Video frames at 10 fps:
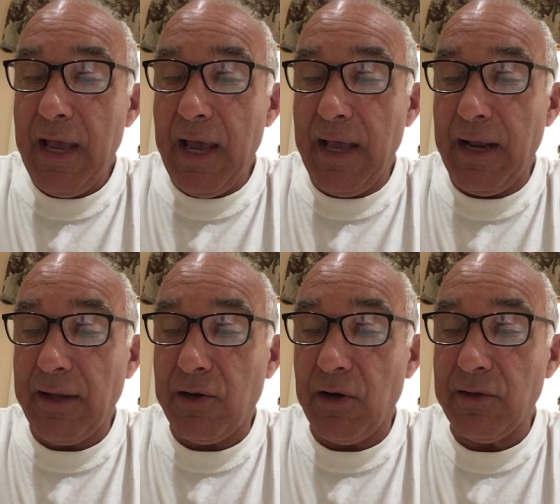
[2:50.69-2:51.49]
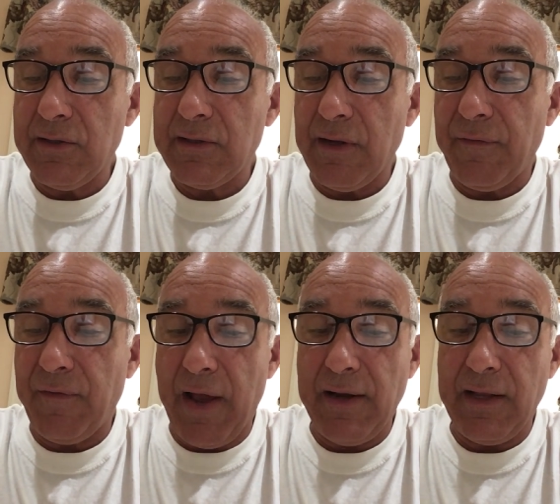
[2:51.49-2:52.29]
and had curtains of
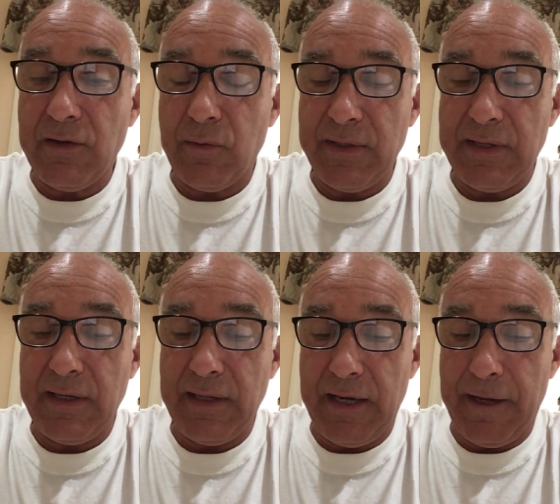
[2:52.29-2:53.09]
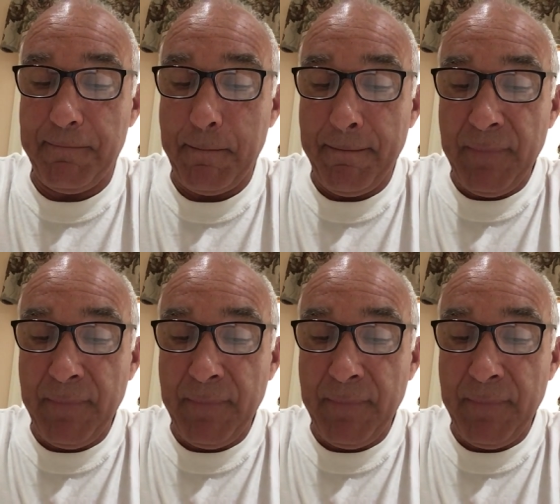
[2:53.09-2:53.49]
finely twisted linen